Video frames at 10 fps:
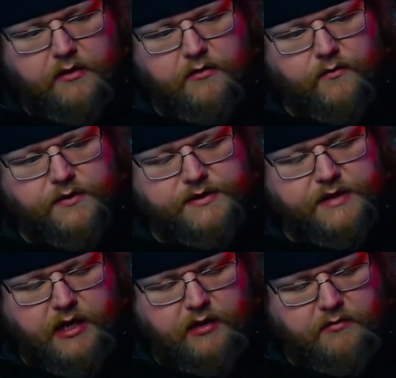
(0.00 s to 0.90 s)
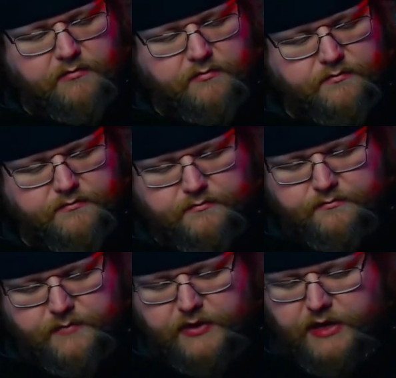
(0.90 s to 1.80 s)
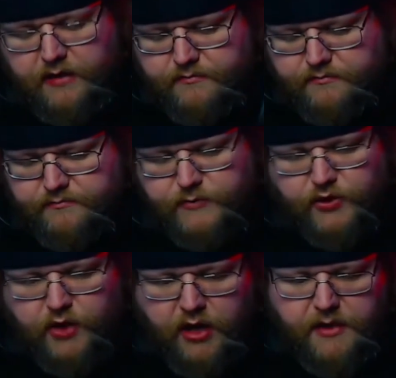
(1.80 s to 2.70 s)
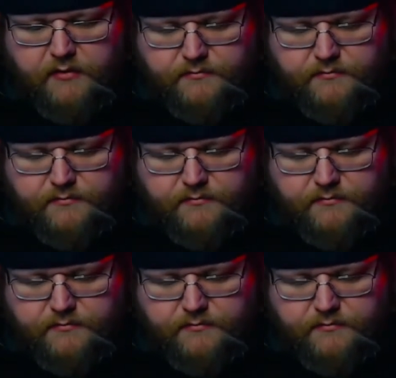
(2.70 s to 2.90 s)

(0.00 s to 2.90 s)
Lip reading: We'll see. But yeah, Trauma.